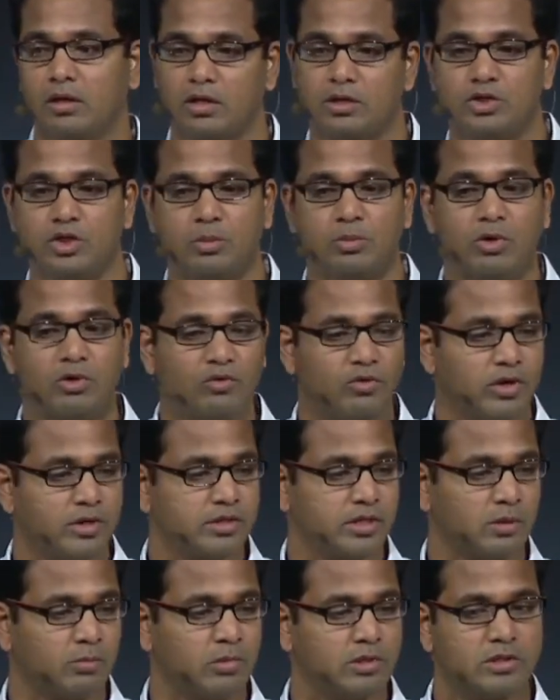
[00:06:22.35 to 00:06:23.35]

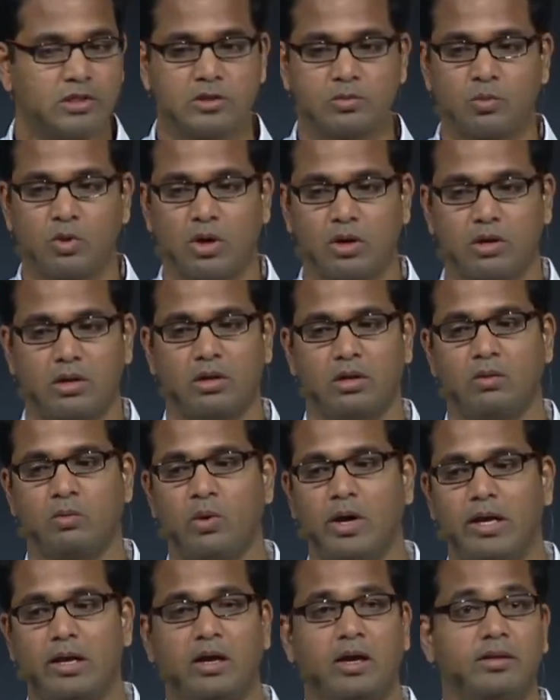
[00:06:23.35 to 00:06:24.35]
consumer-facing business model,
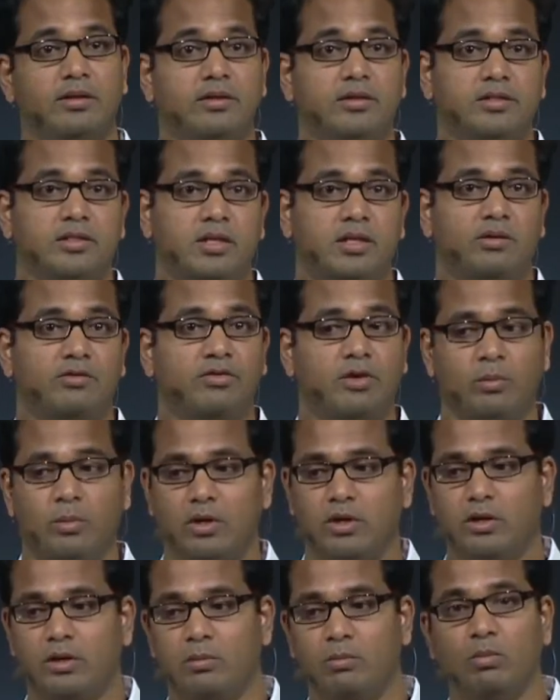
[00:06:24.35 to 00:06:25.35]
while others are
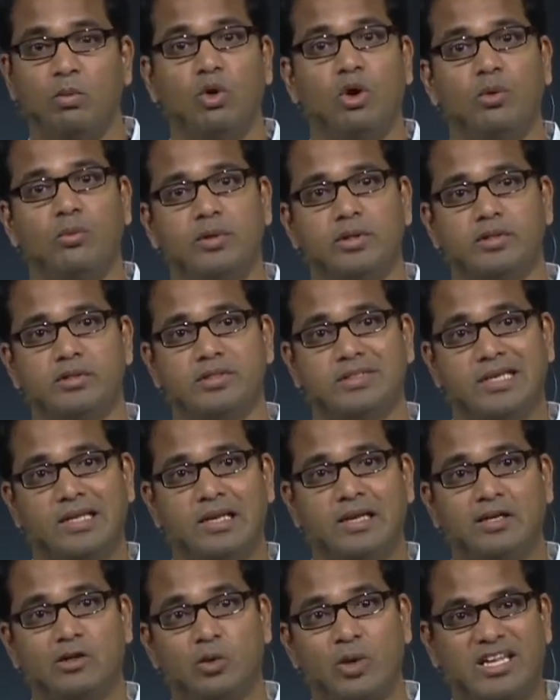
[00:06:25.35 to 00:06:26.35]
familiar more with
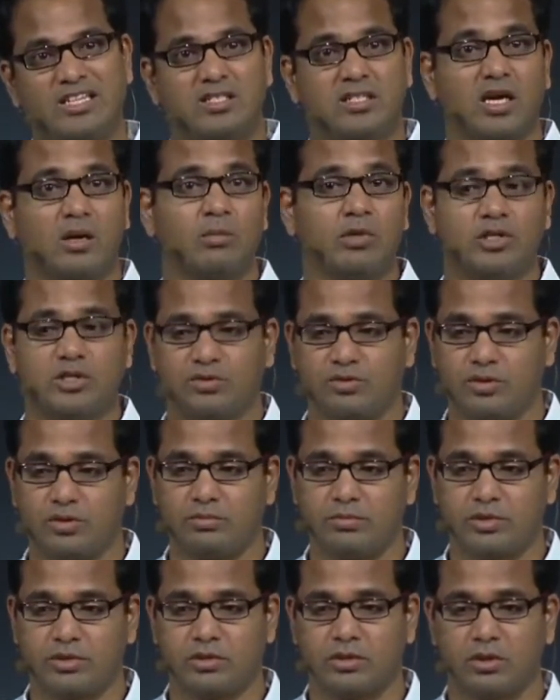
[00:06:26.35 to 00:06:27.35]
selling to established
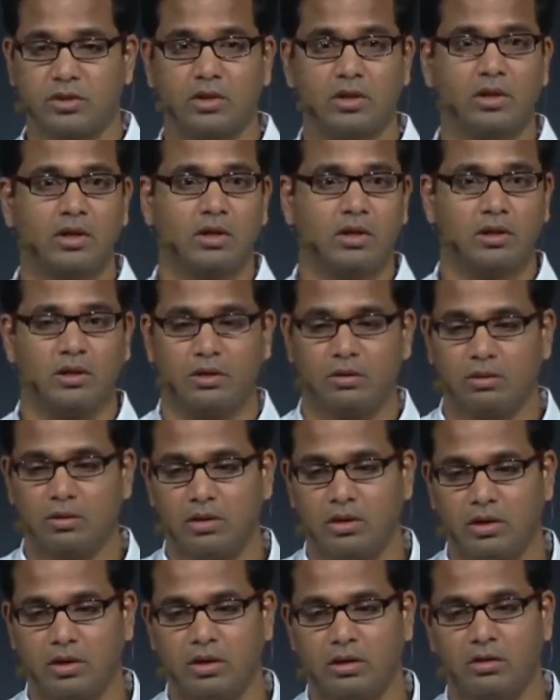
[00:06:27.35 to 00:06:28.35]
firms.
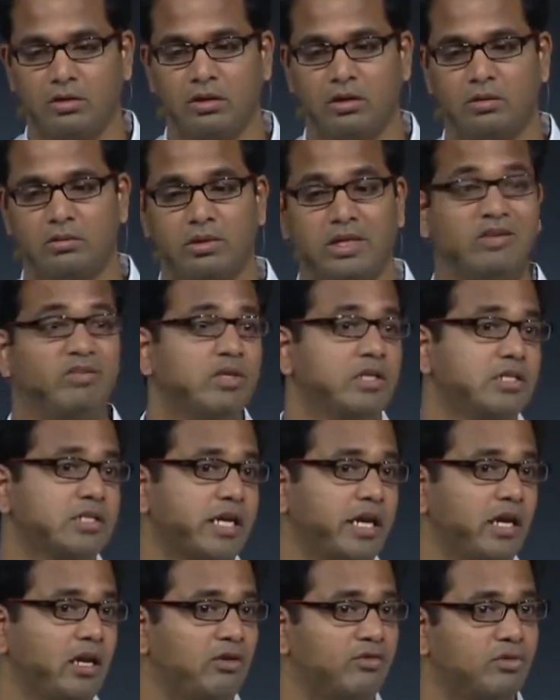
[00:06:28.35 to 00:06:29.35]
Even the
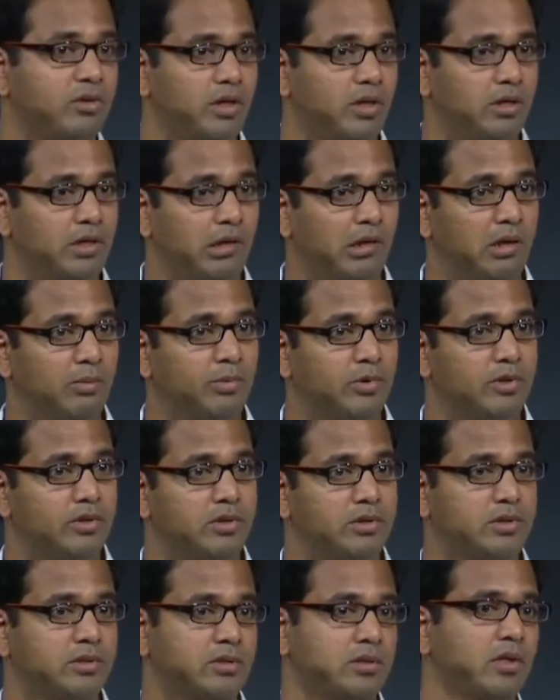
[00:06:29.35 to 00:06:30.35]
scale of the
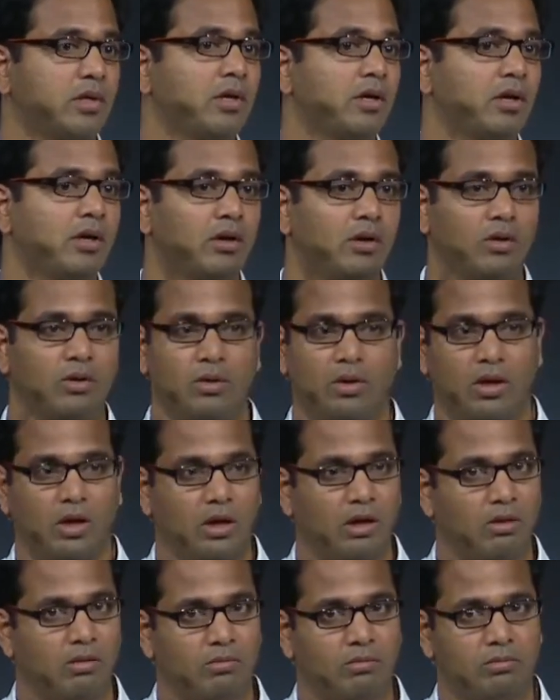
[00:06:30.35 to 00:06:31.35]
developers
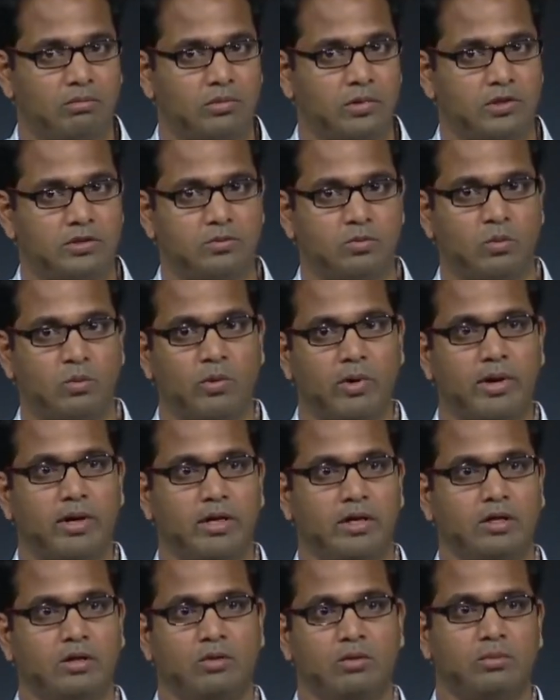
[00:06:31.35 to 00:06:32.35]
is
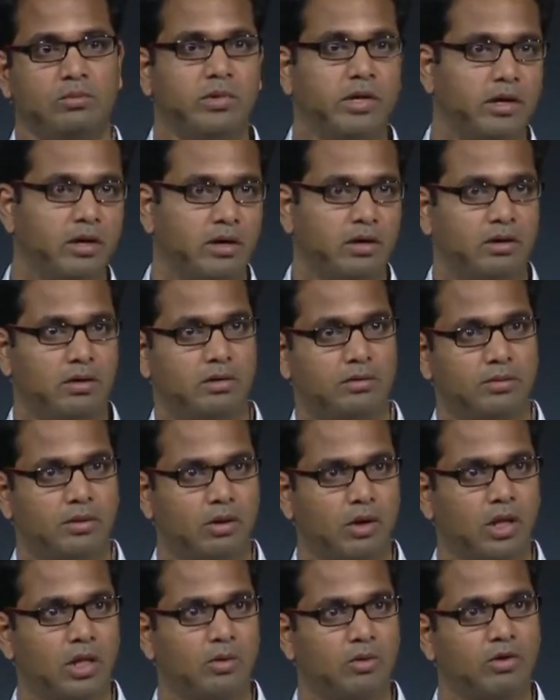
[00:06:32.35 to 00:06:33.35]
varying. They're
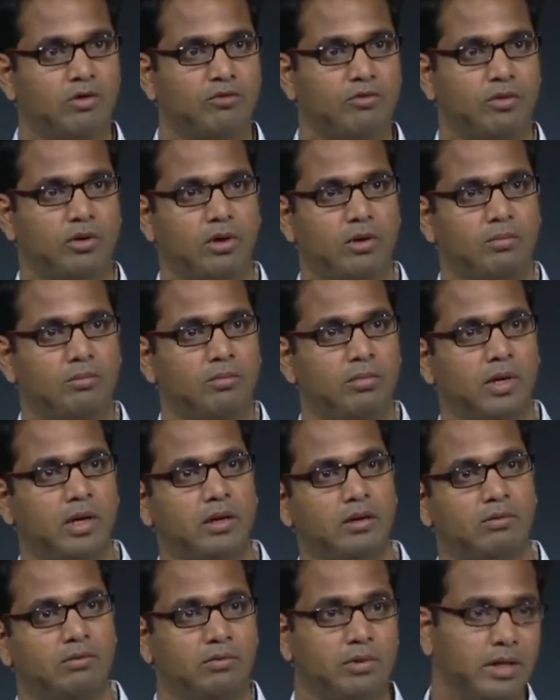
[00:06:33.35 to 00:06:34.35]
all the way from
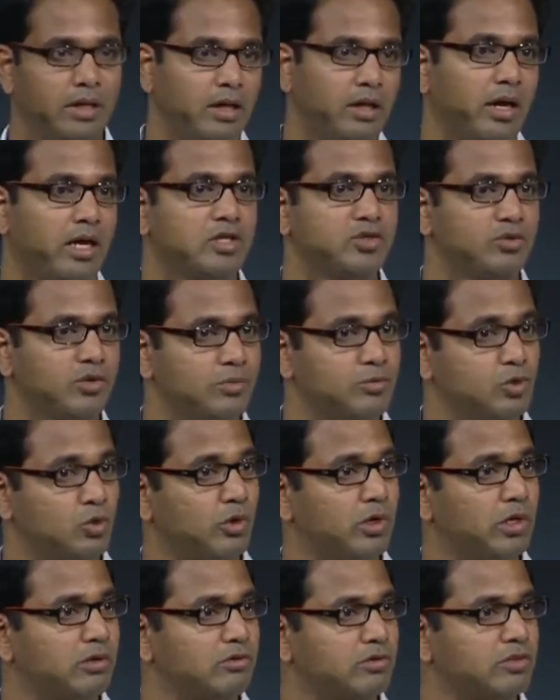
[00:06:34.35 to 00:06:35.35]
really large firms
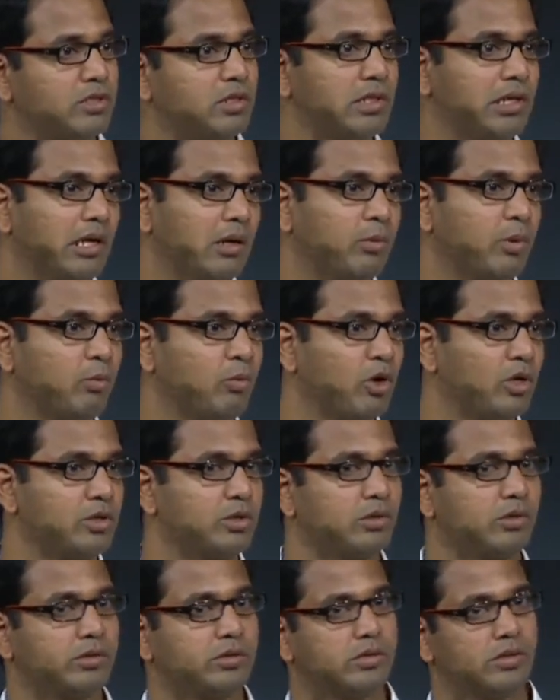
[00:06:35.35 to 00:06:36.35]
who are interested in developing
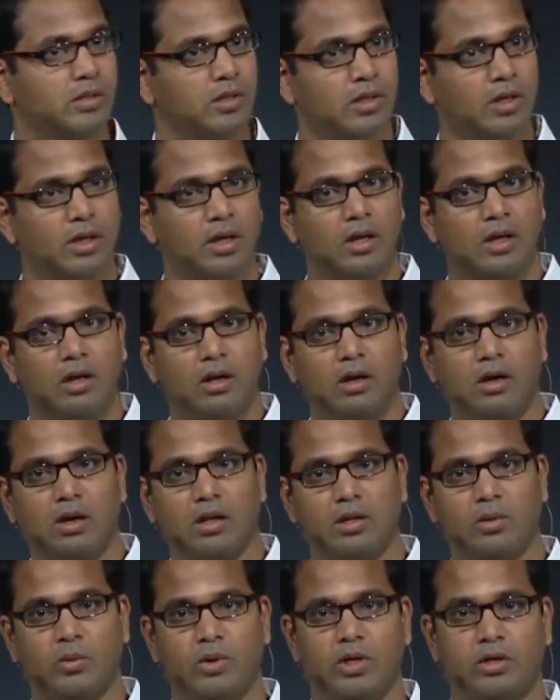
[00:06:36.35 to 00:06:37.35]
modules,
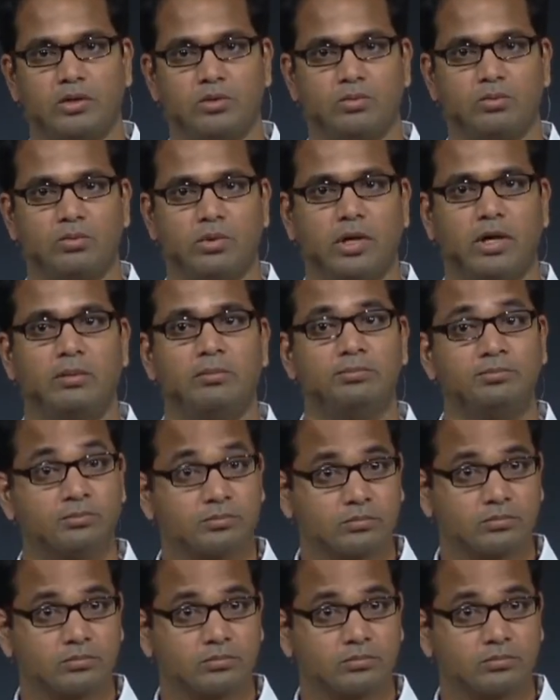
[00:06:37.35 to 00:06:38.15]
all the way to